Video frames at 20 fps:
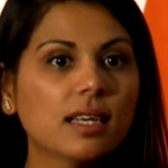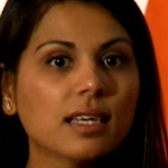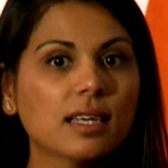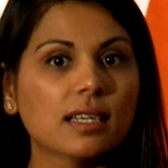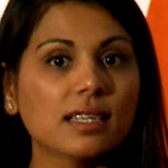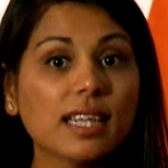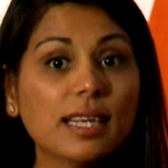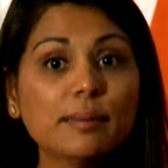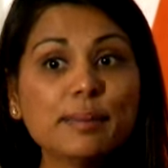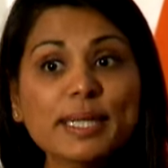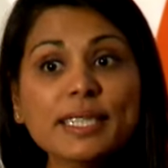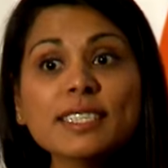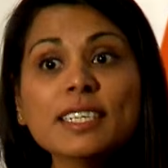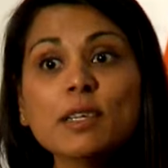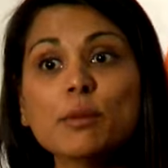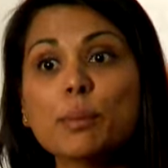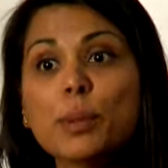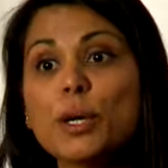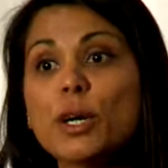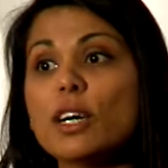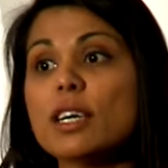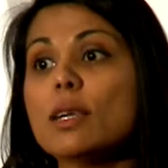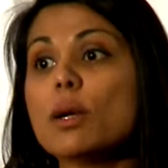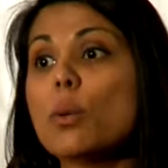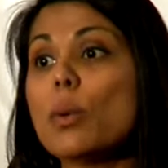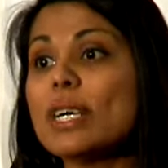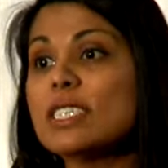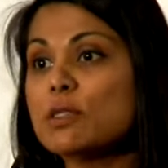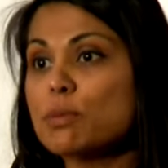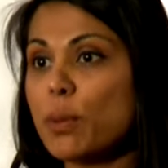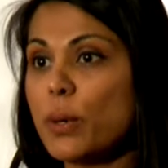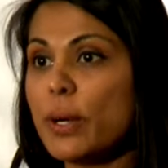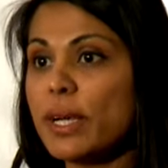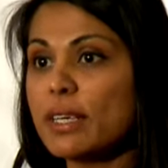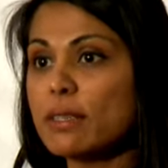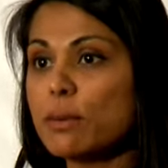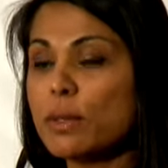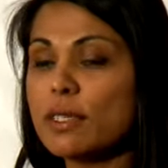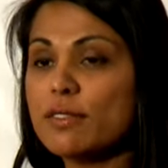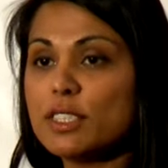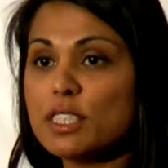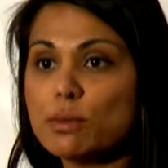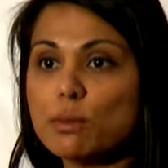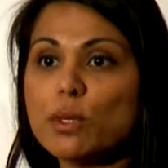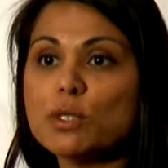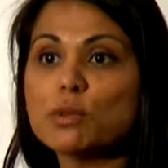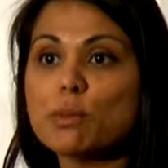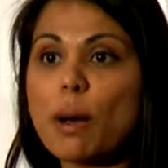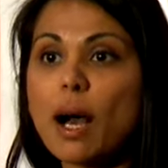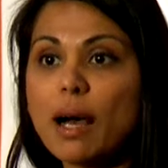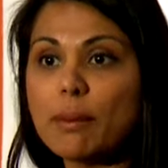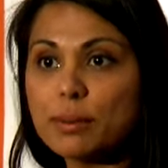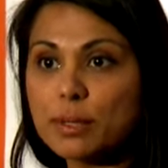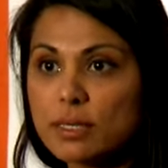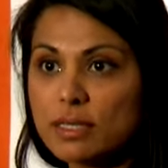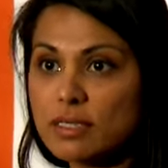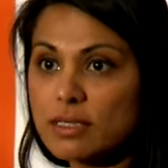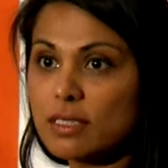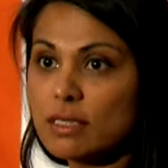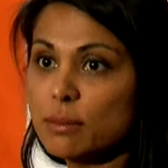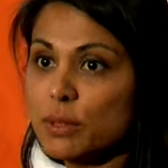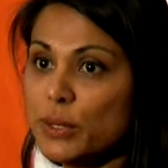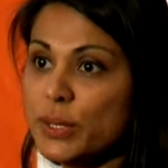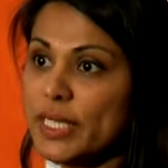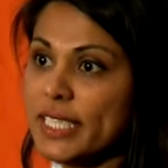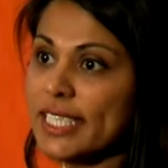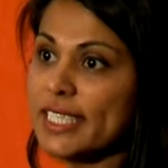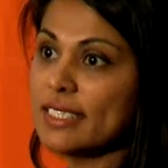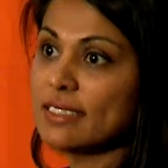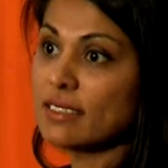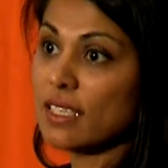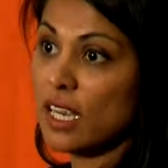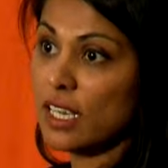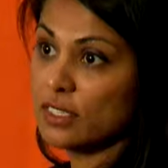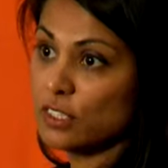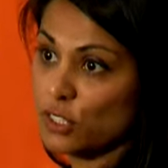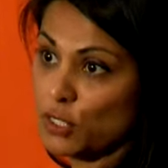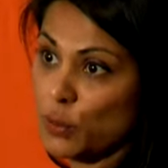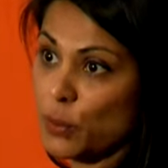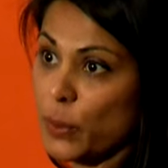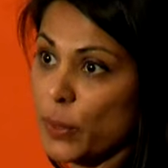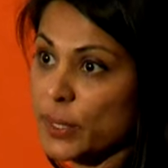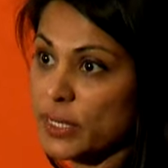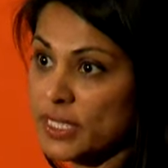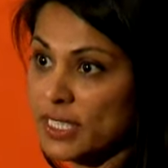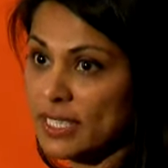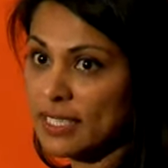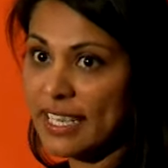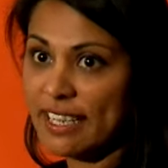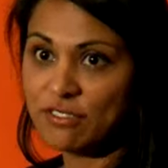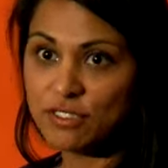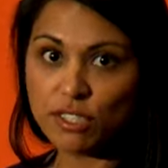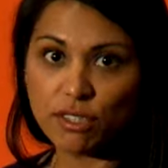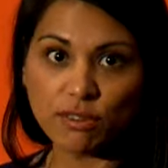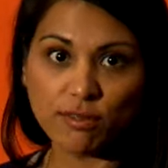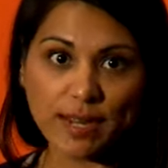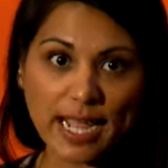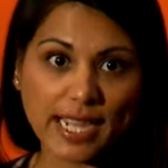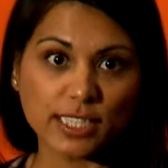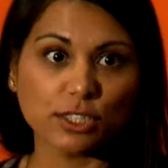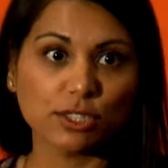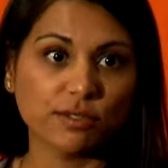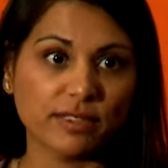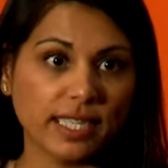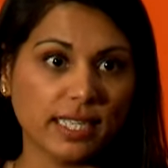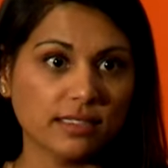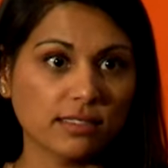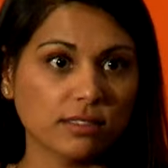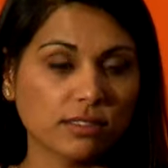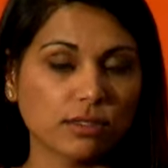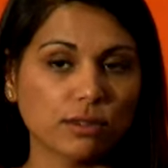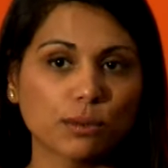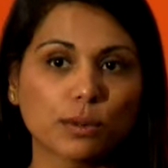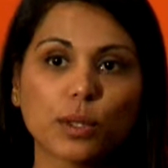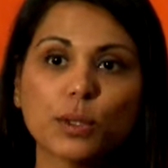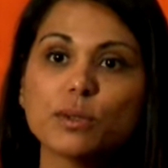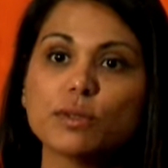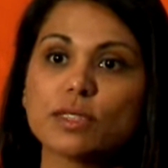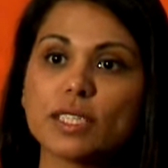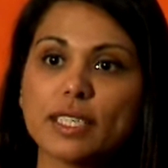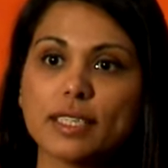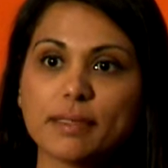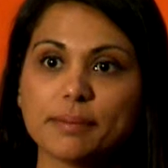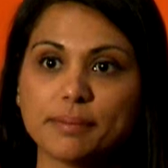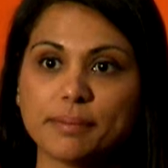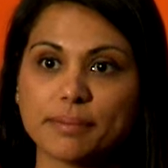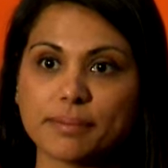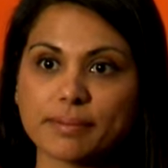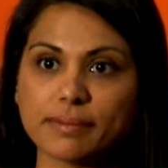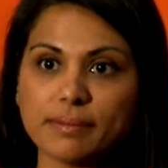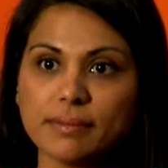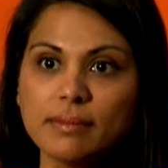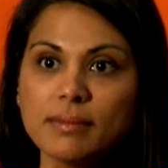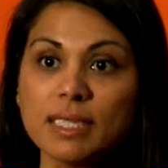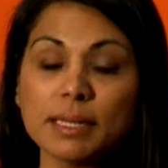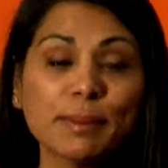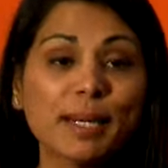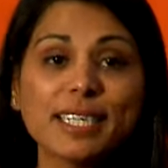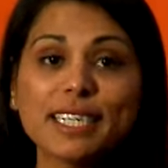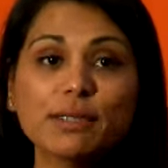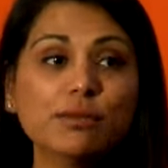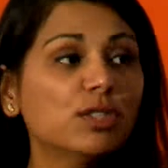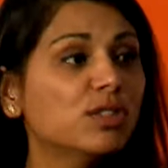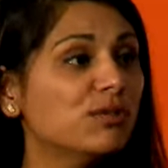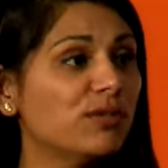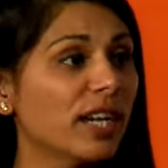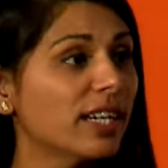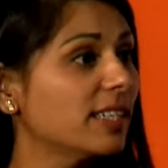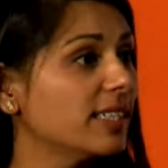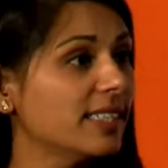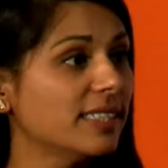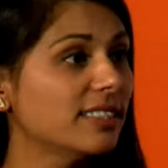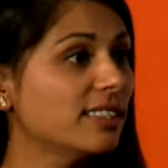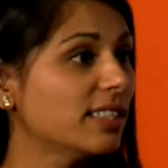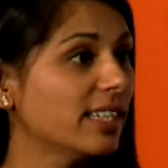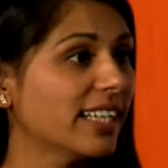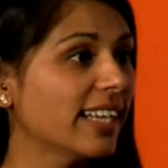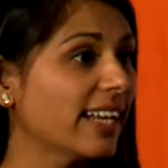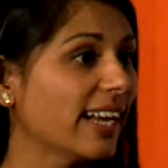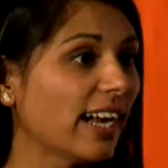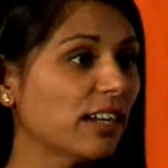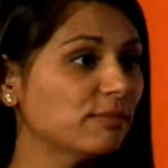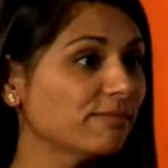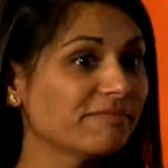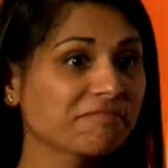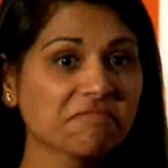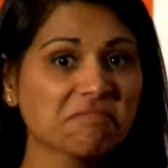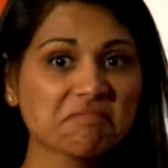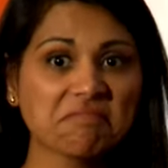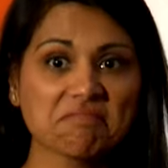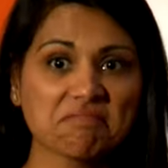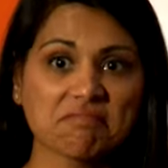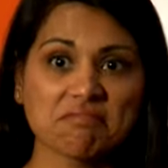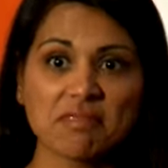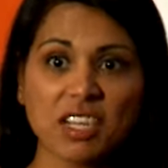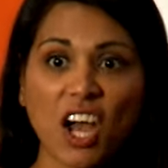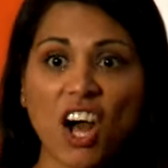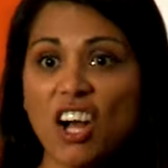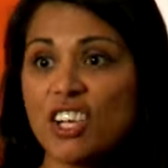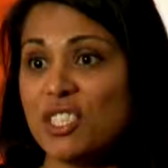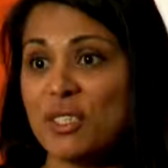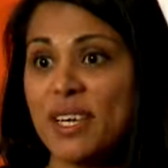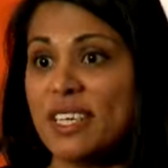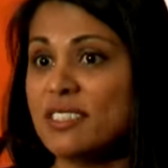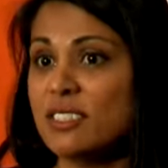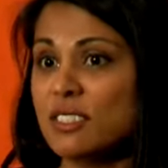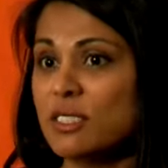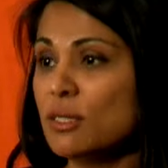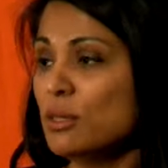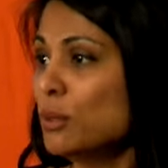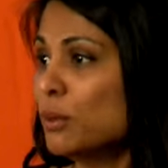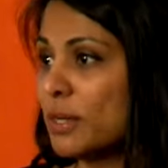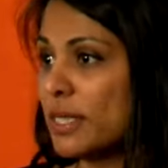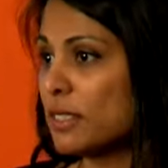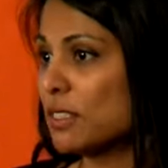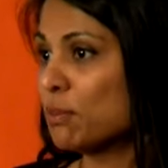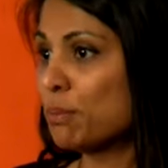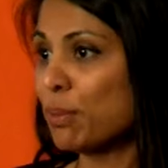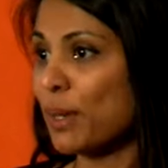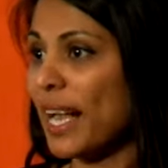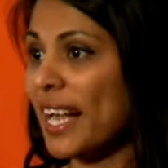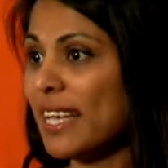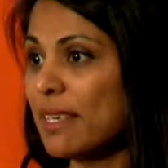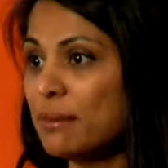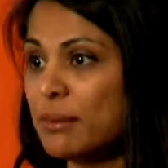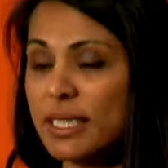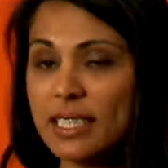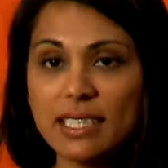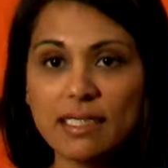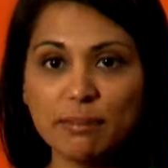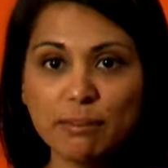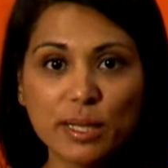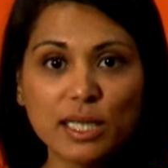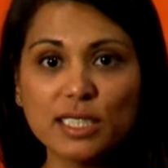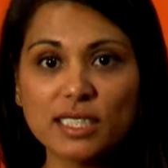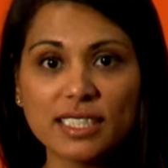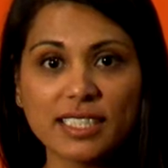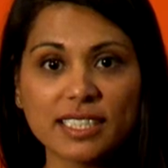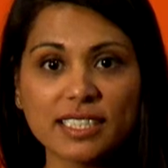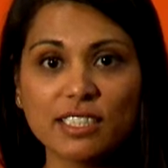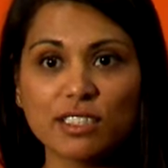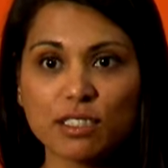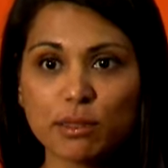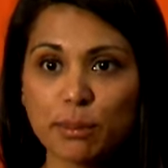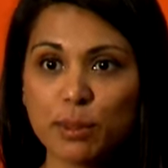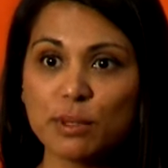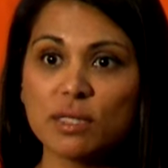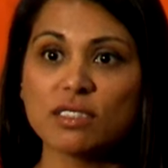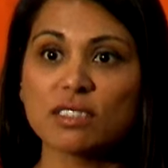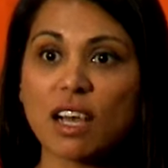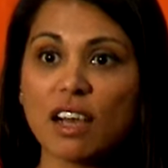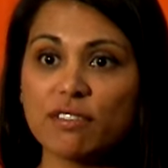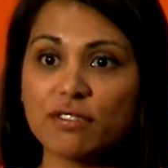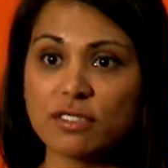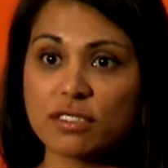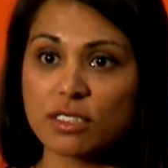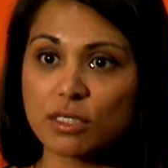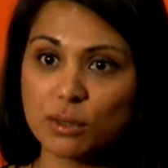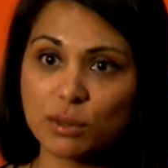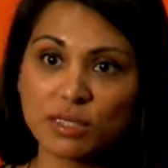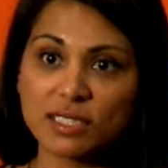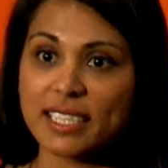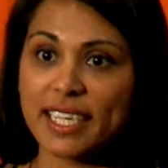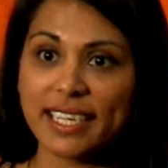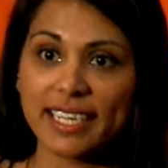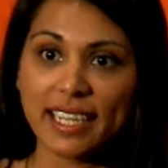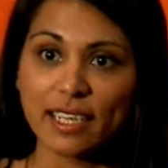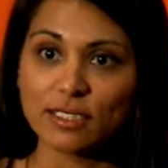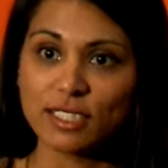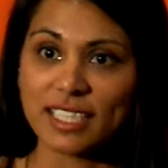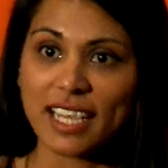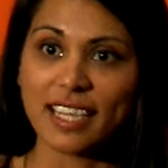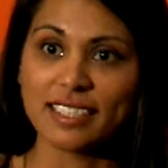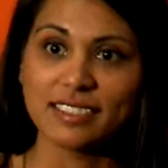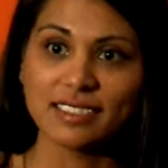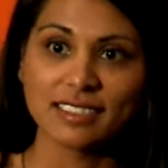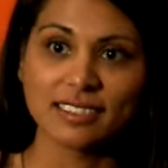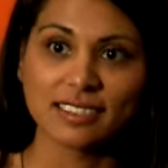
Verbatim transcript: Liberia put West Point, one of its most populous communities, under quarantine after a rash of cases arose there. But it was very easy to get out. All you had to do was bribe the military or the police officer who was standing outside.